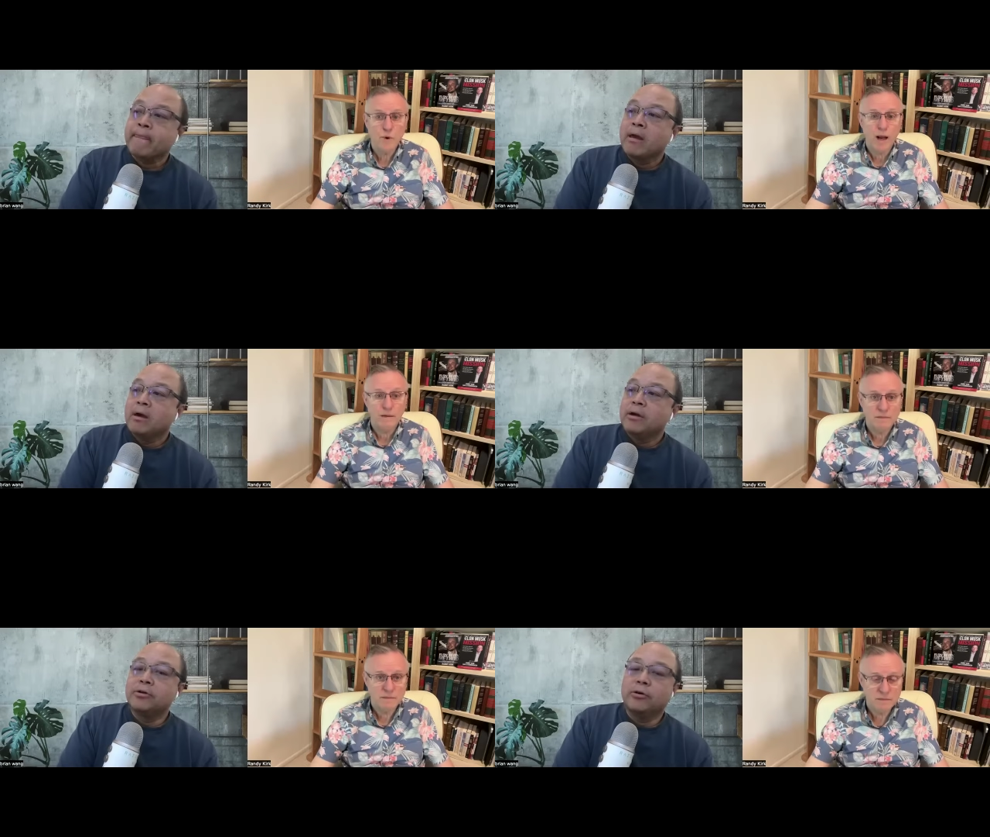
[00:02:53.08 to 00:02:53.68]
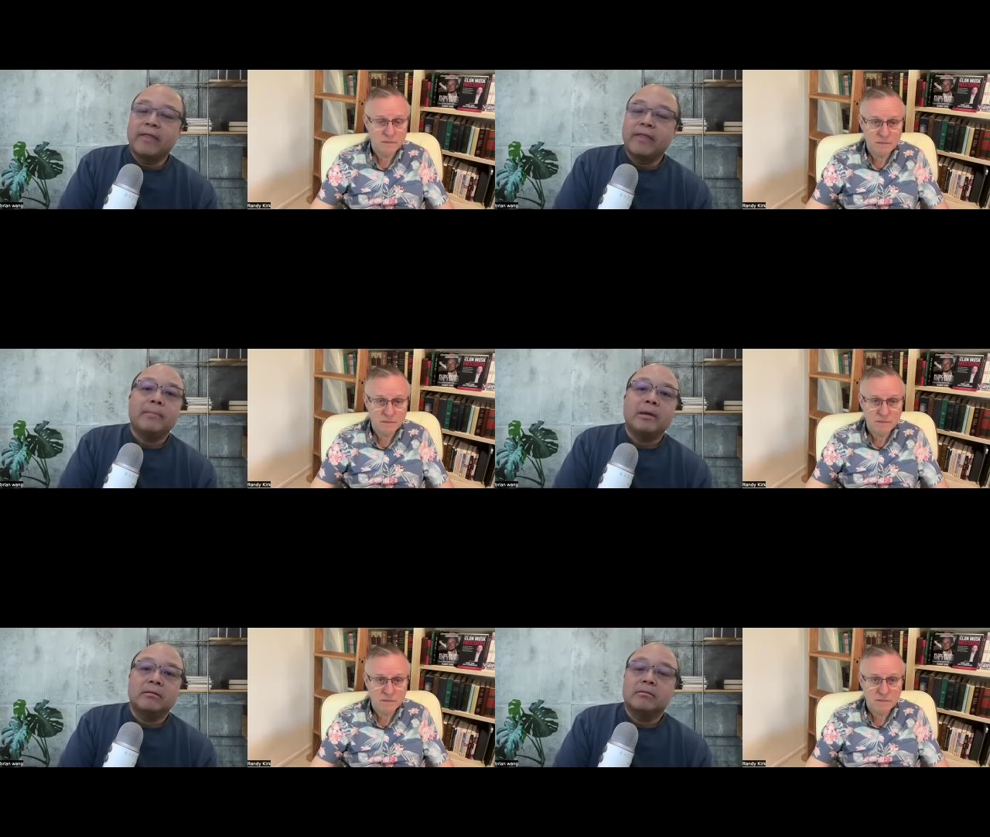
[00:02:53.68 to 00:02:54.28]
Speaker 1: Right. So that
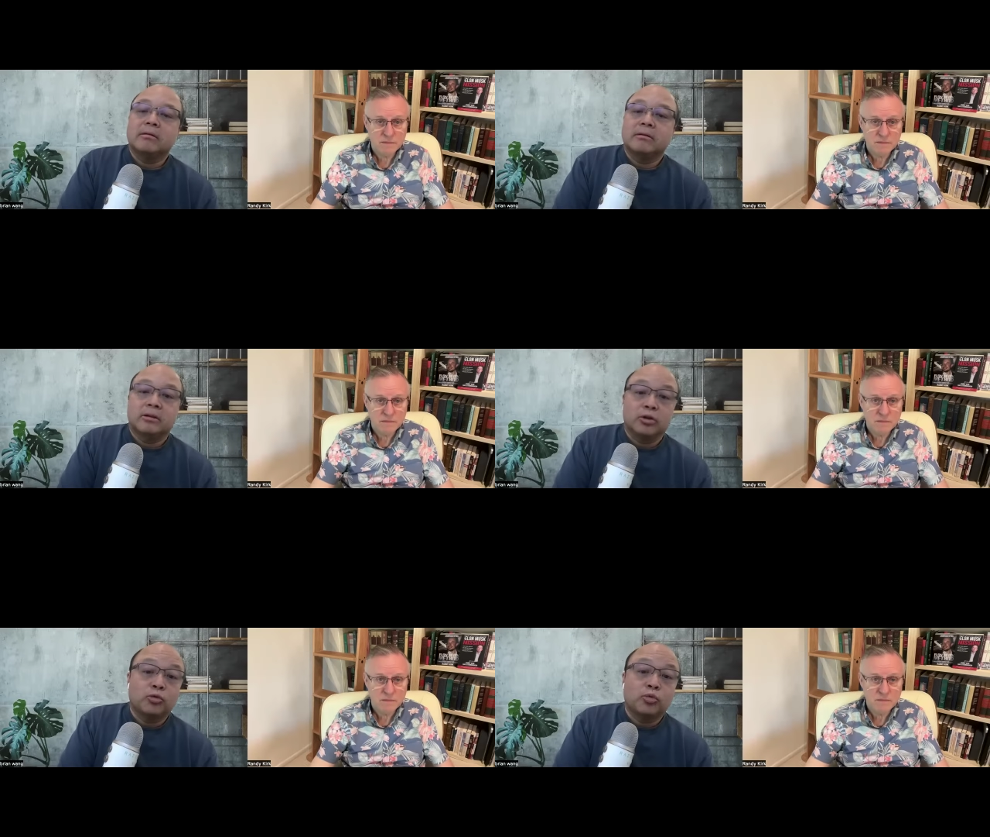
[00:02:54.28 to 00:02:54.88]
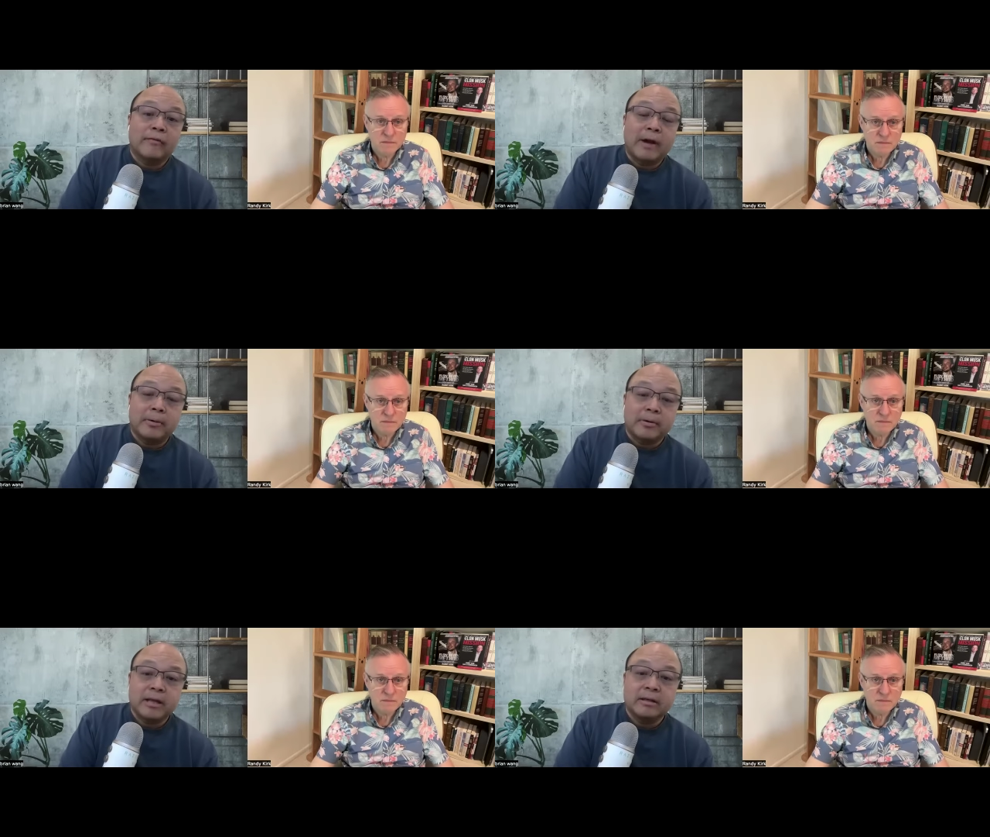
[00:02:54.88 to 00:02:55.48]
means the
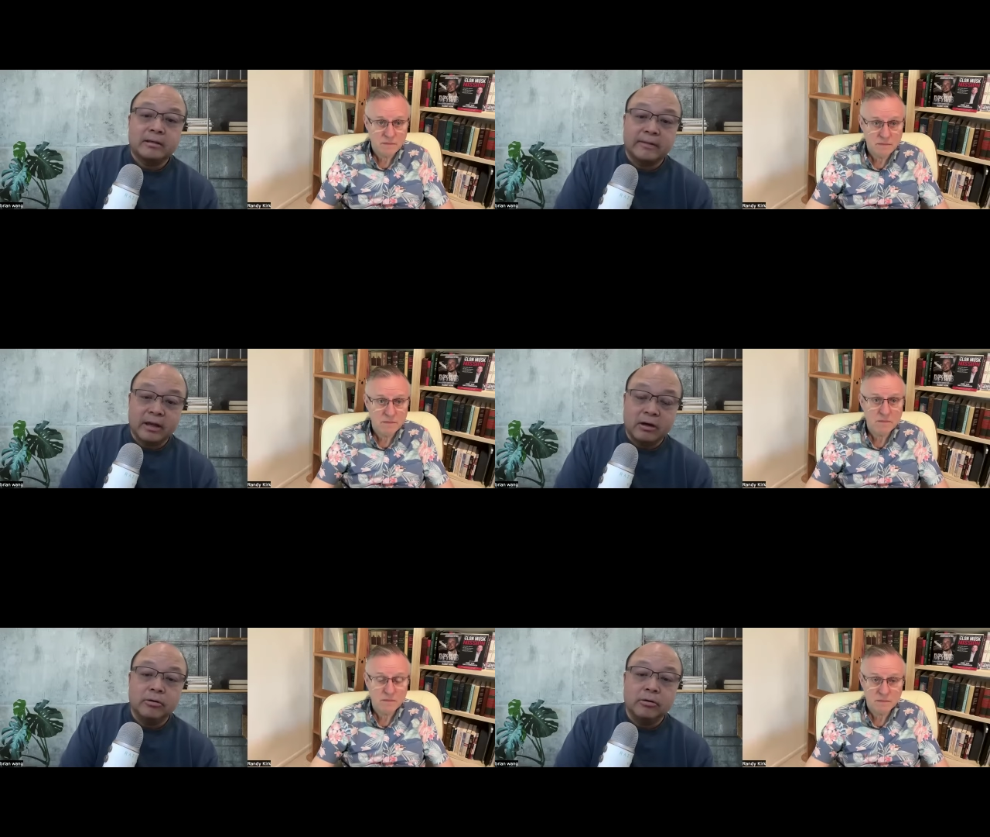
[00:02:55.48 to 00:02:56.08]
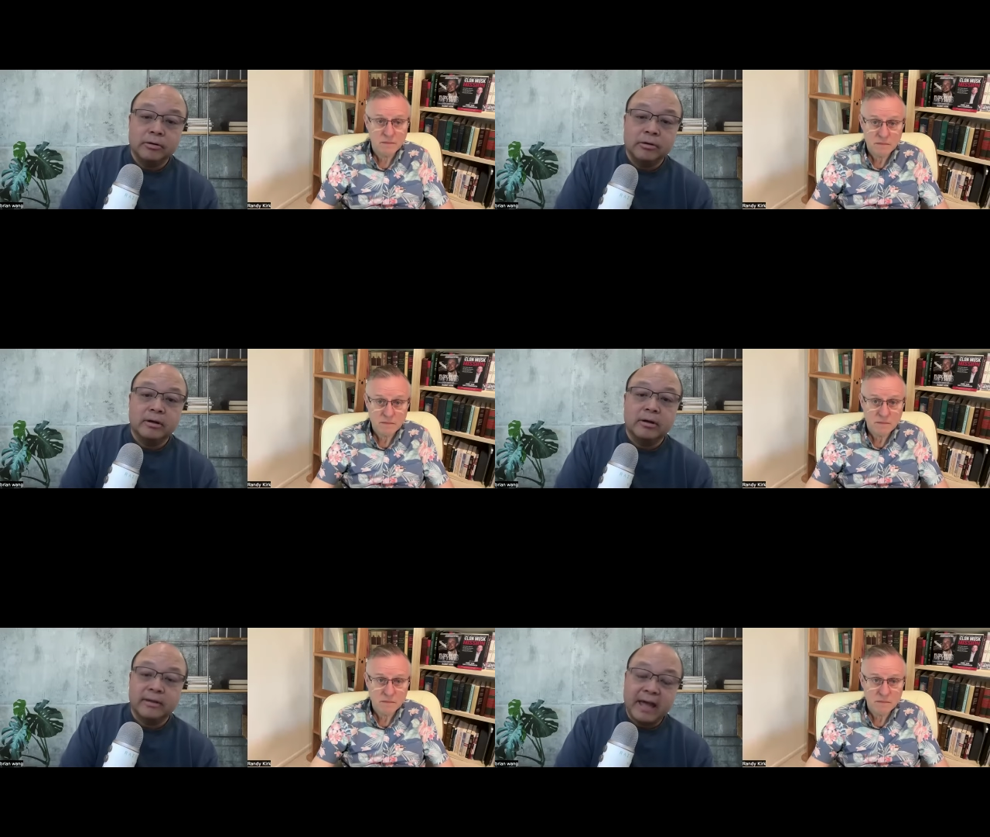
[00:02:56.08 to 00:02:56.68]
25% that they own,
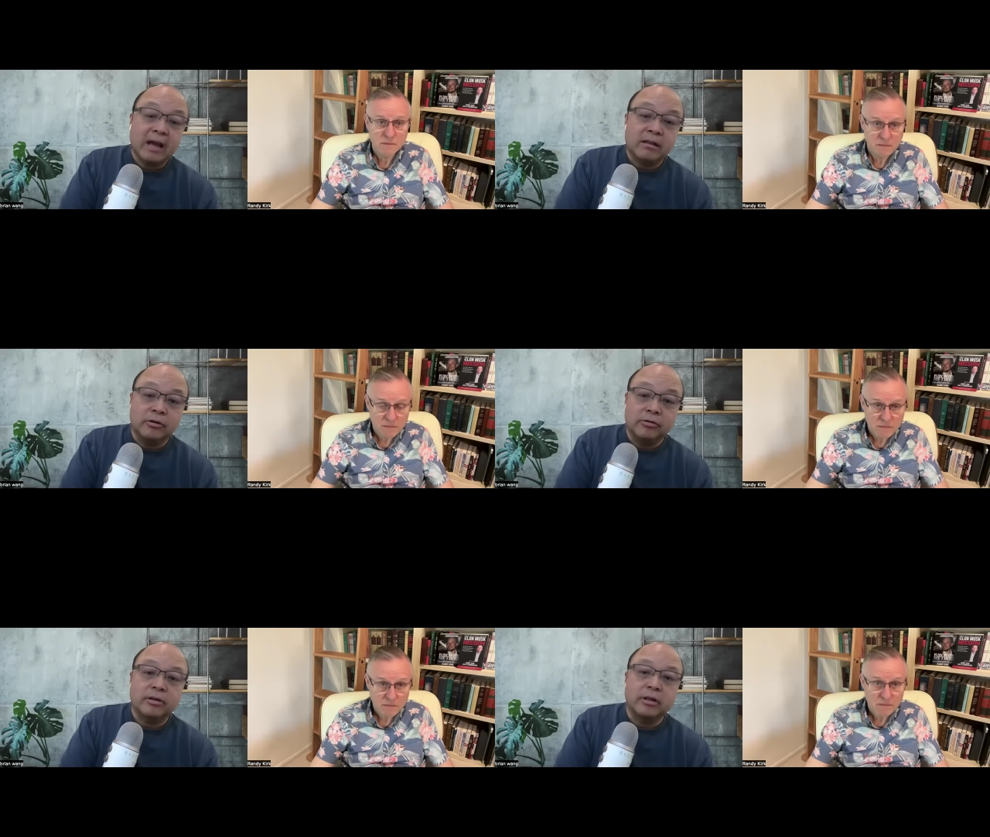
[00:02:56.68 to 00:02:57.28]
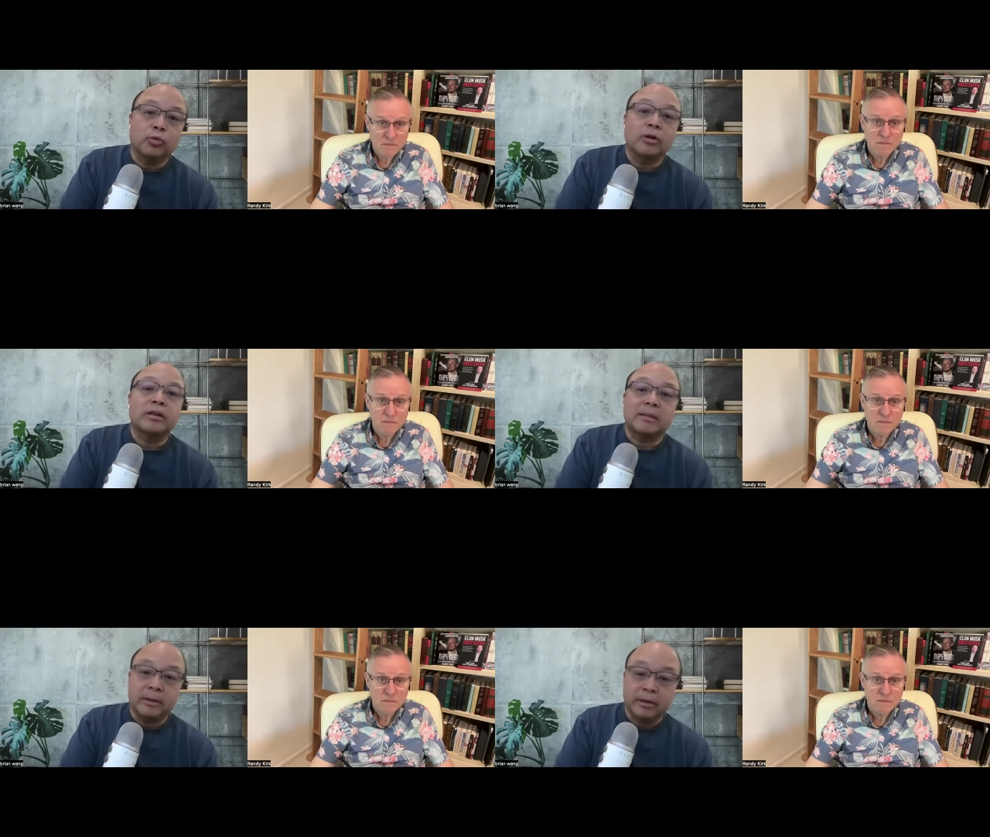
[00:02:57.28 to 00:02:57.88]
uh, the X owns, is worth $6
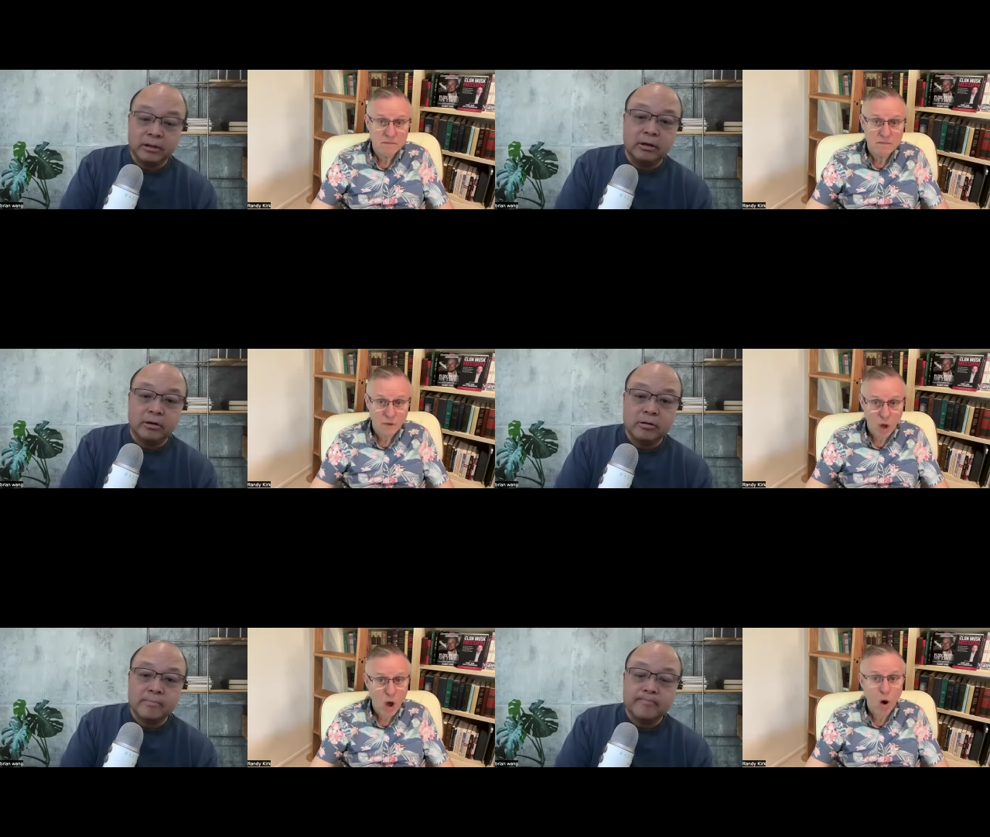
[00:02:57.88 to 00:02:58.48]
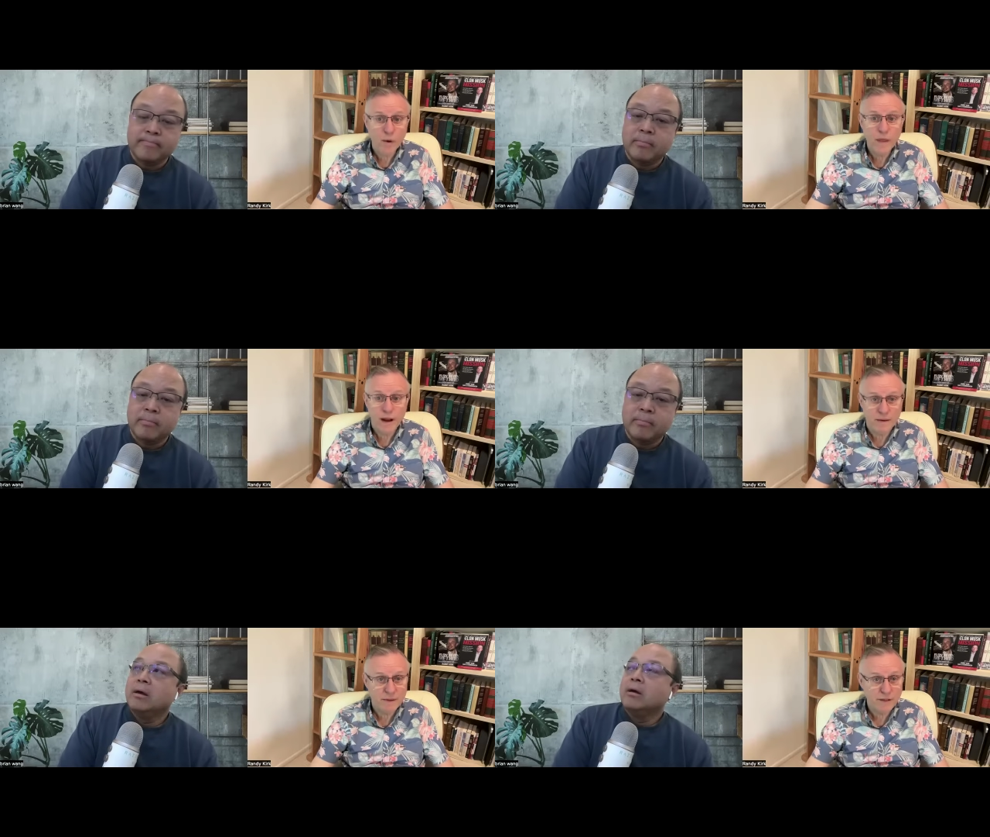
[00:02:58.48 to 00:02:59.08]
billion.
Speaker 2: Oh,
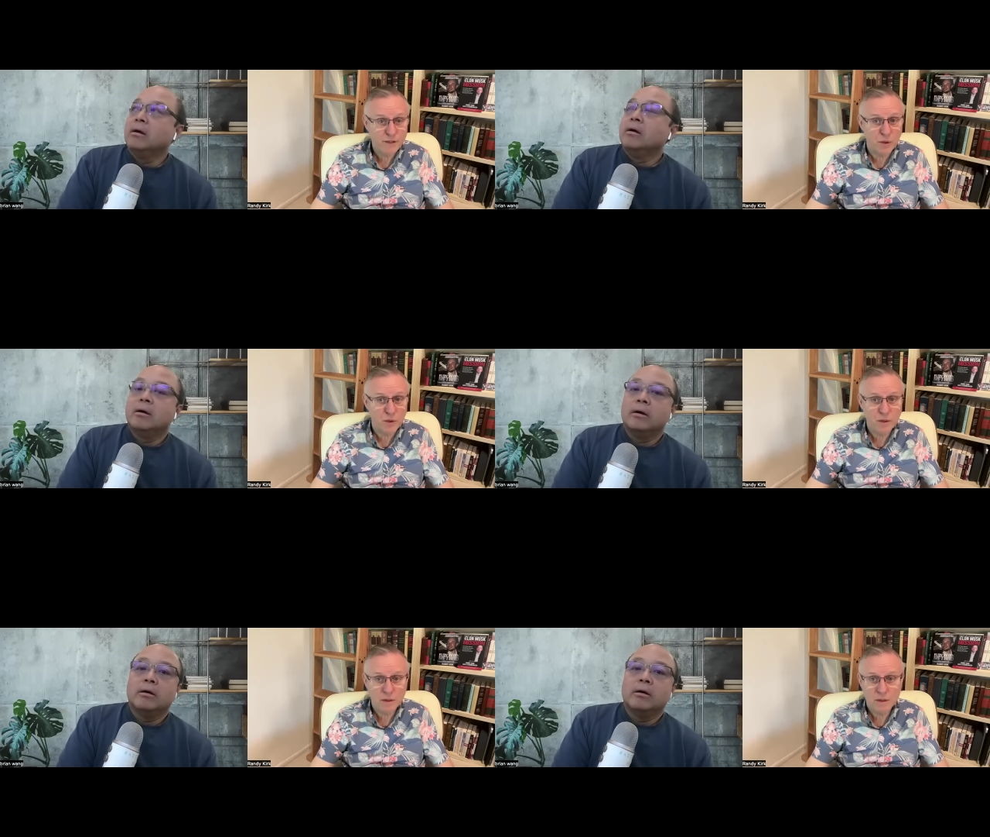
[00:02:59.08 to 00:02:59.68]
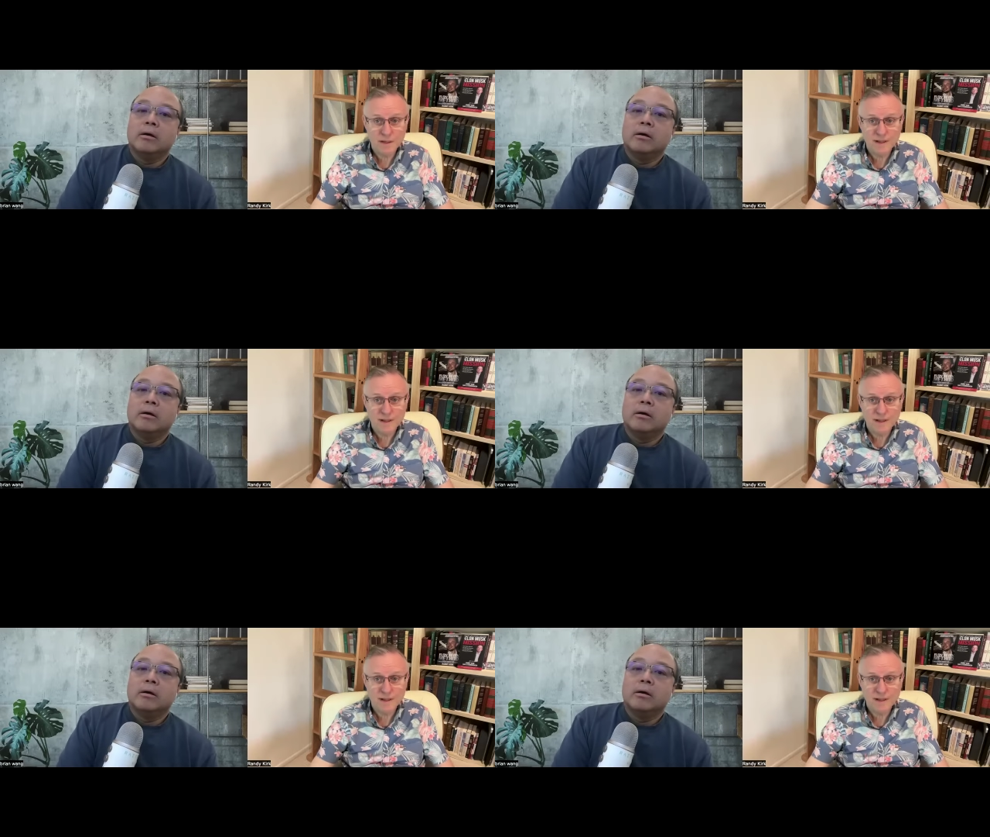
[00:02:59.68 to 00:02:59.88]
yeah, that's true.